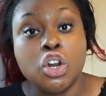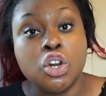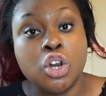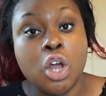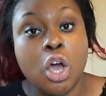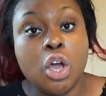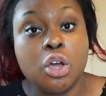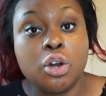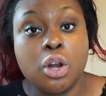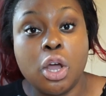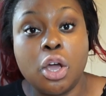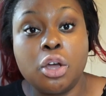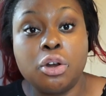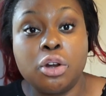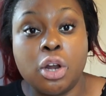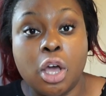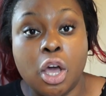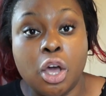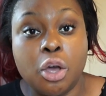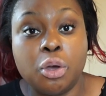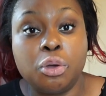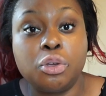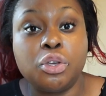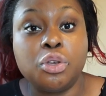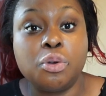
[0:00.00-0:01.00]
no,
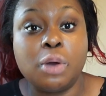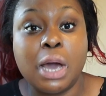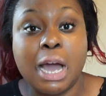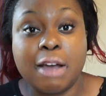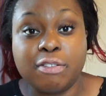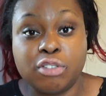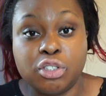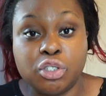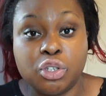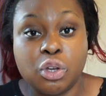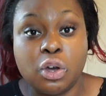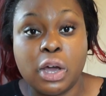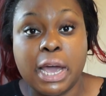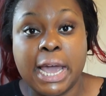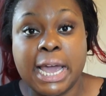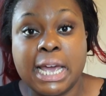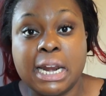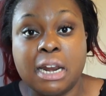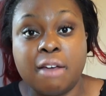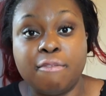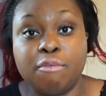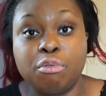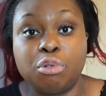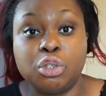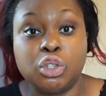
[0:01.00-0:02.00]
you have to do your A
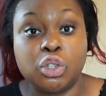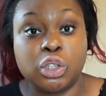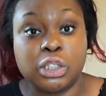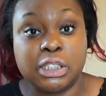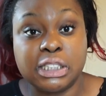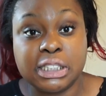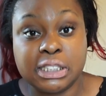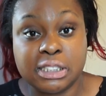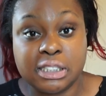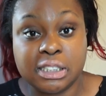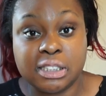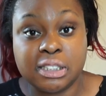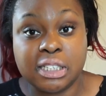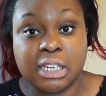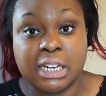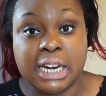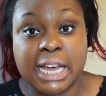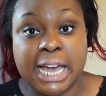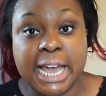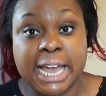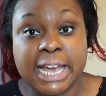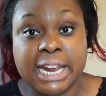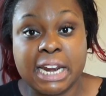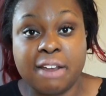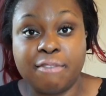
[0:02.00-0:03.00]
levels. Your sister's done
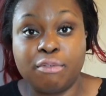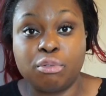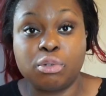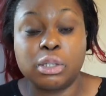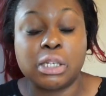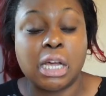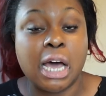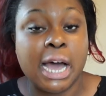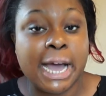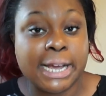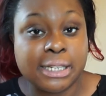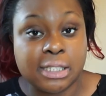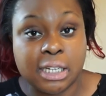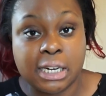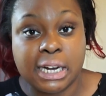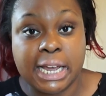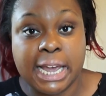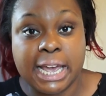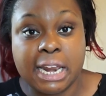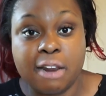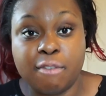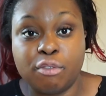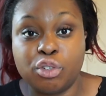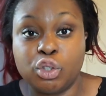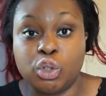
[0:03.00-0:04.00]
the A levels, I done
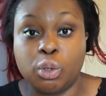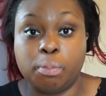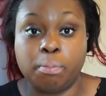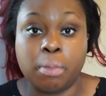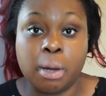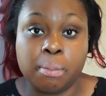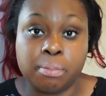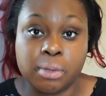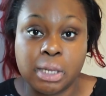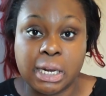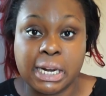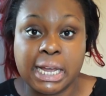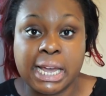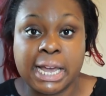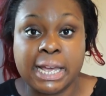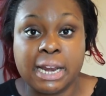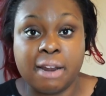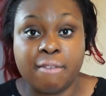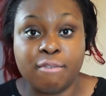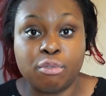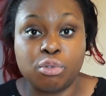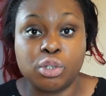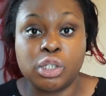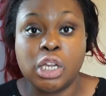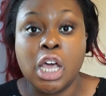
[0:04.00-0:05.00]
A levels, your mum done A
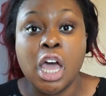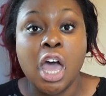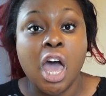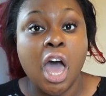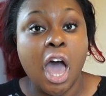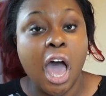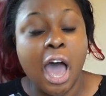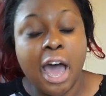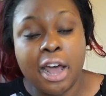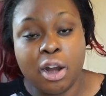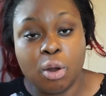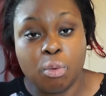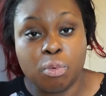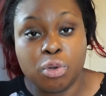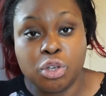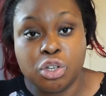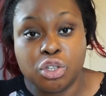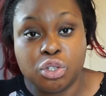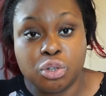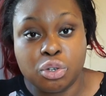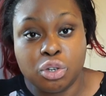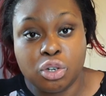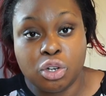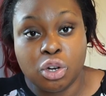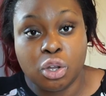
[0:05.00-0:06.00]
levels. I don't want you
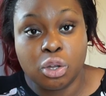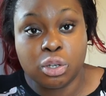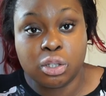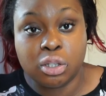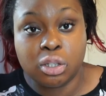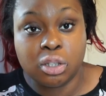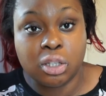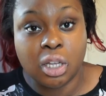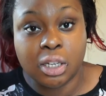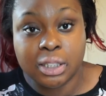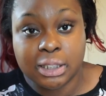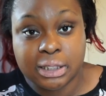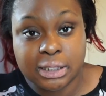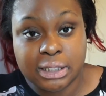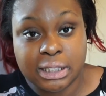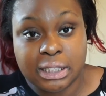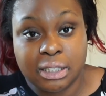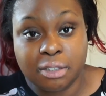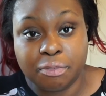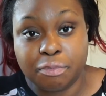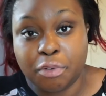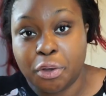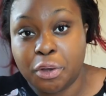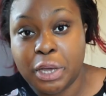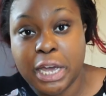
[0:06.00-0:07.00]
doing no
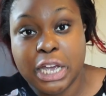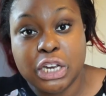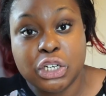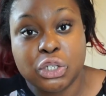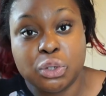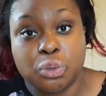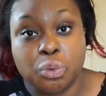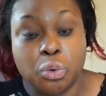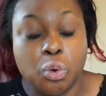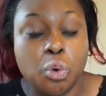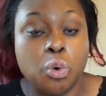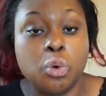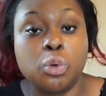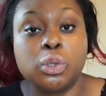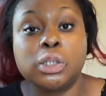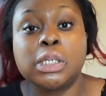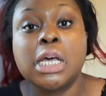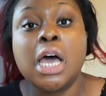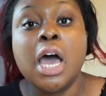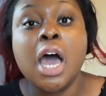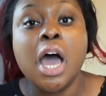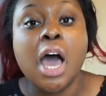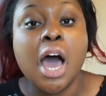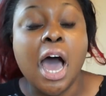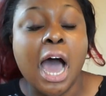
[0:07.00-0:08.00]
dusty vocational course.
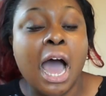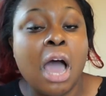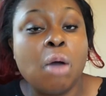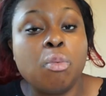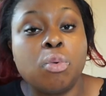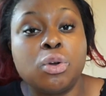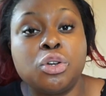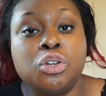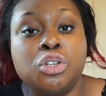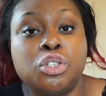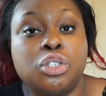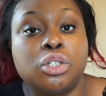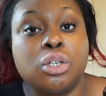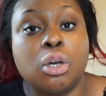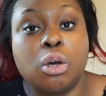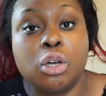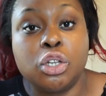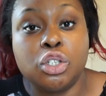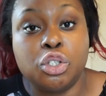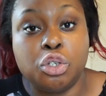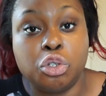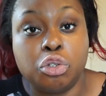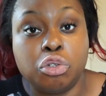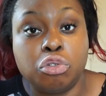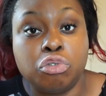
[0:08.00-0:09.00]
I want you to go
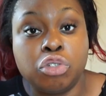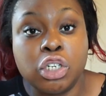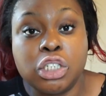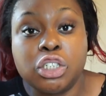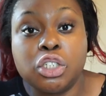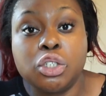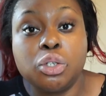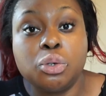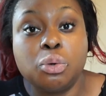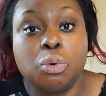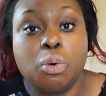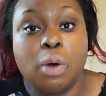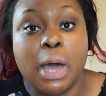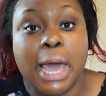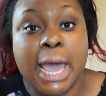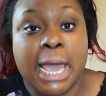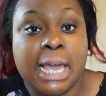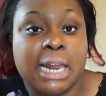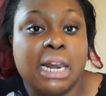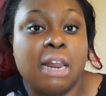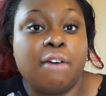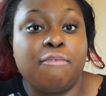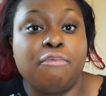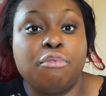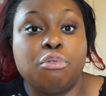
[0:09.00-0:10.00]
and do traditional
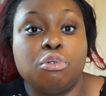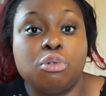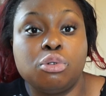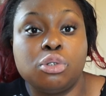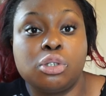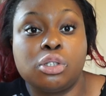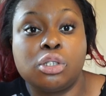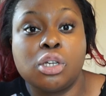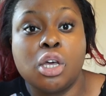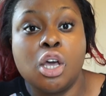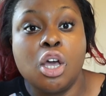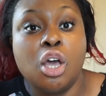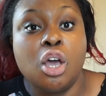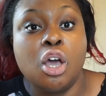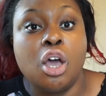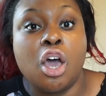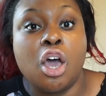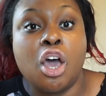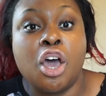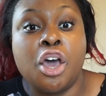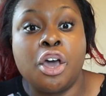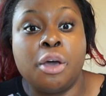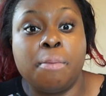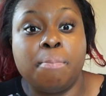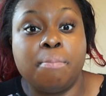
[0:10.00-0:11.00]
A levels
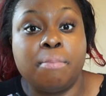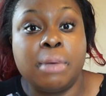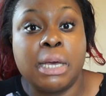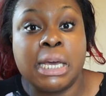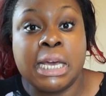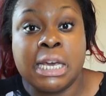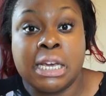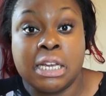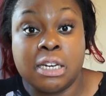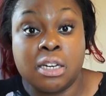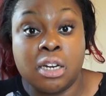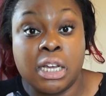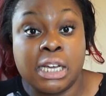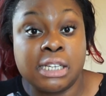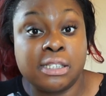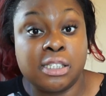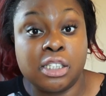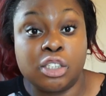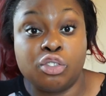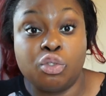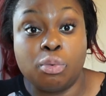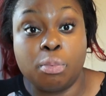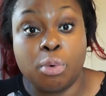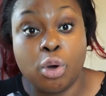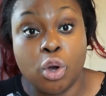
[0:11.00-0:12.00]
in a
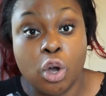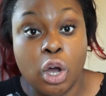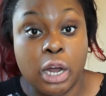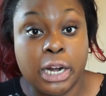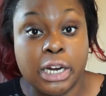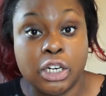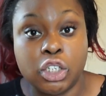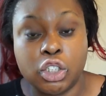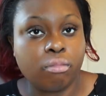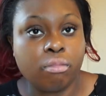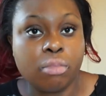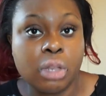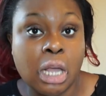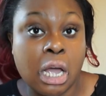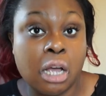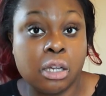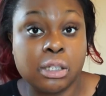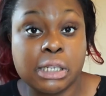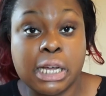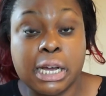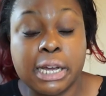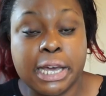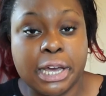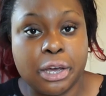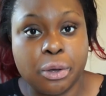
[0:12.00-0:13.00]
sixth form or college. I
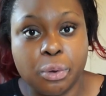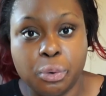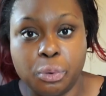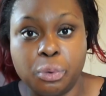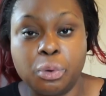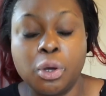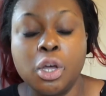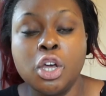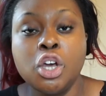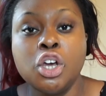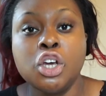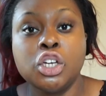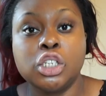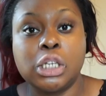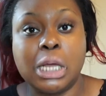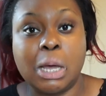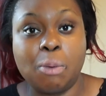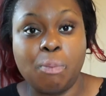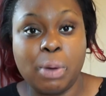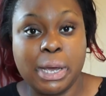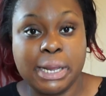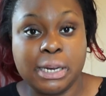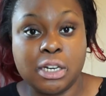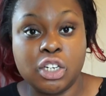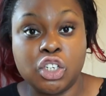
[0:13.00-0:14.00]
was like, okay, cool. So I
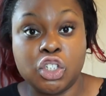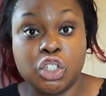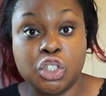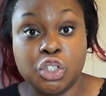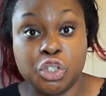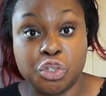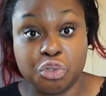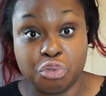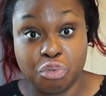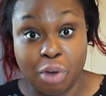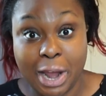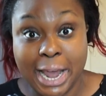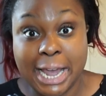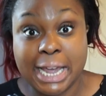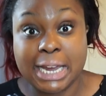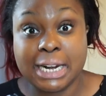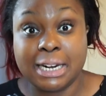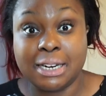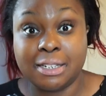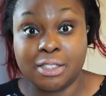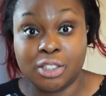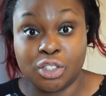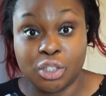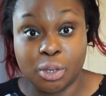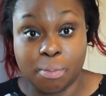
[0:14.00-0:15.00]
went
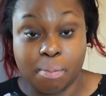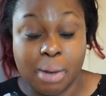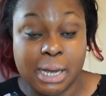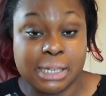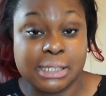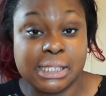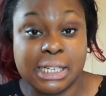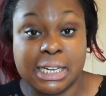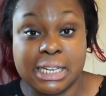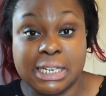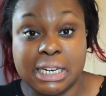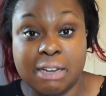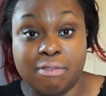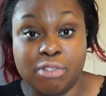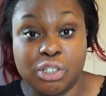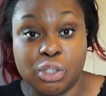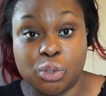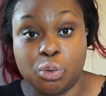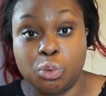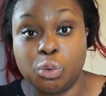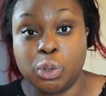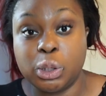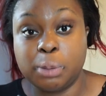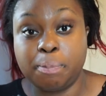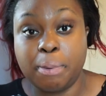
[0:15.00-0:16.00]
straight to my secondary
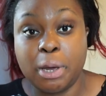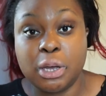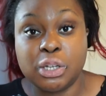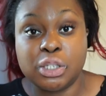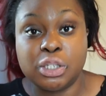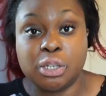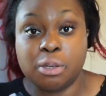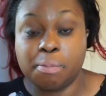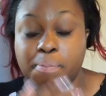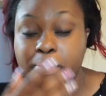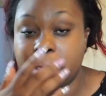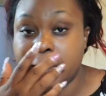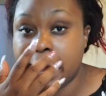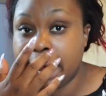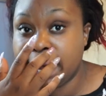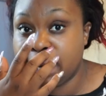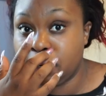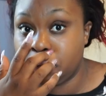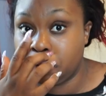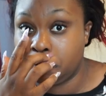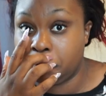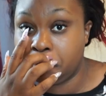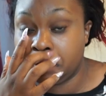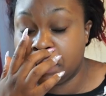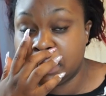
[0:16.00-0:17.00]
school, spoke to the
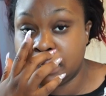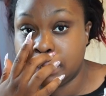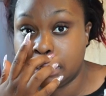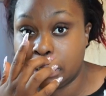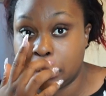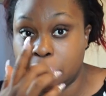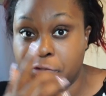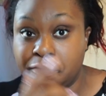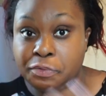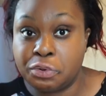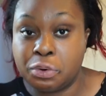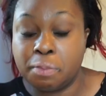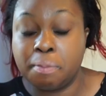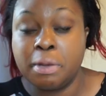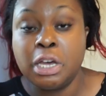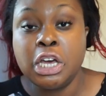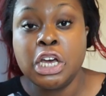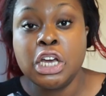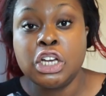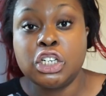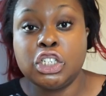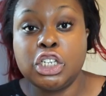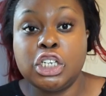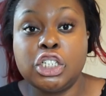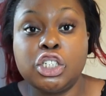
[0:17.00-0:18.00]
head of the sixth form.
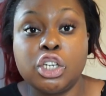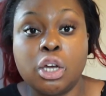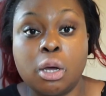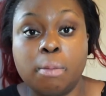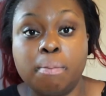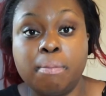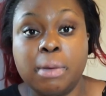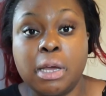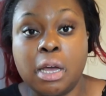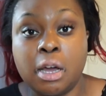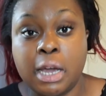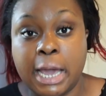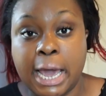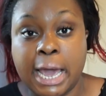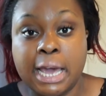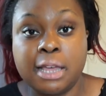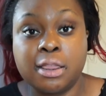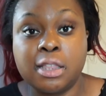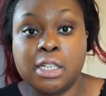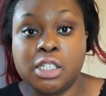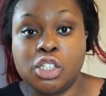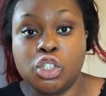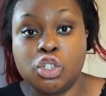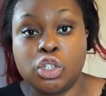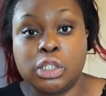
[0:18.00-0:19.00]
She told me, okay,
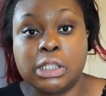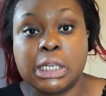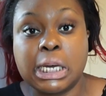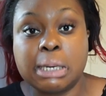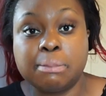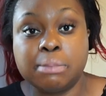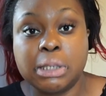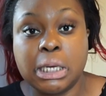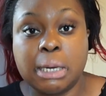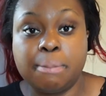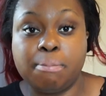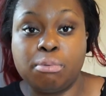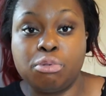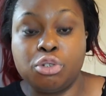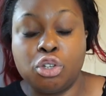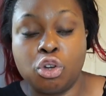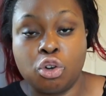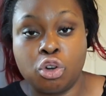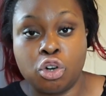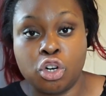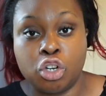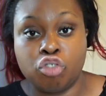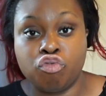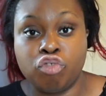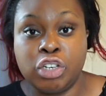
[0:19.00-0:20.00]
this is your timetable. You're
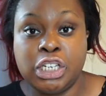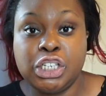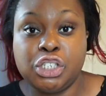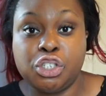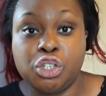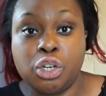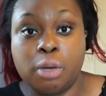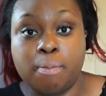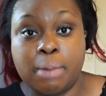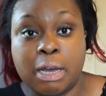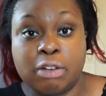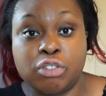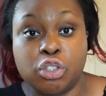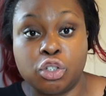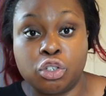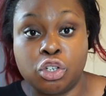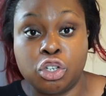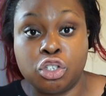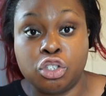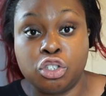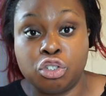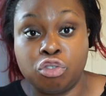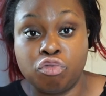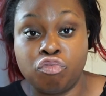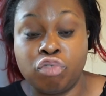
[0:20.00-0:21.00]
going to redo your maths. You're
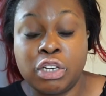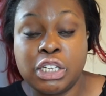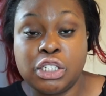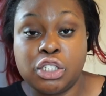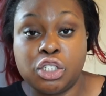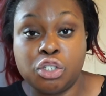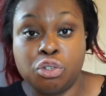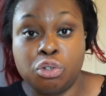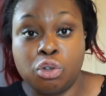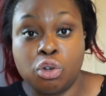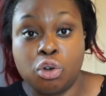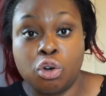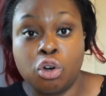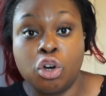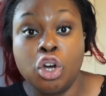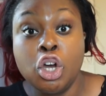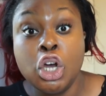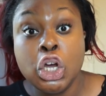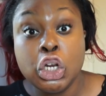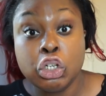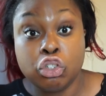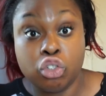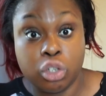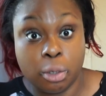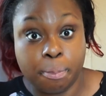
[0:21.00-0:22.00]
going to redo your
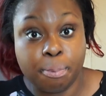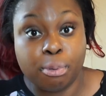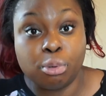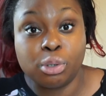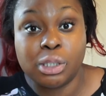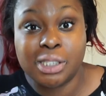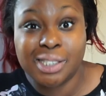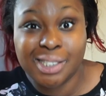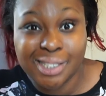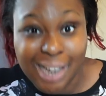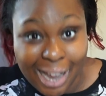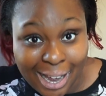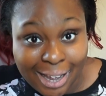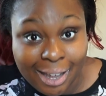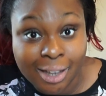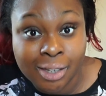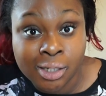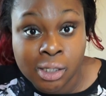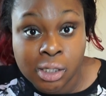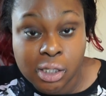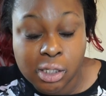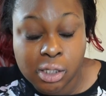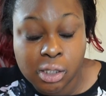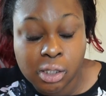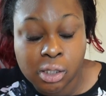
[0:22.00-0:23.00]
triple
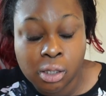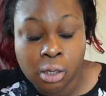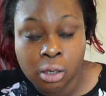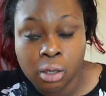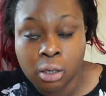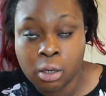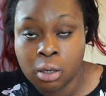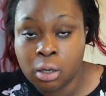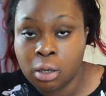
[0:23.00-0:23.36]
science.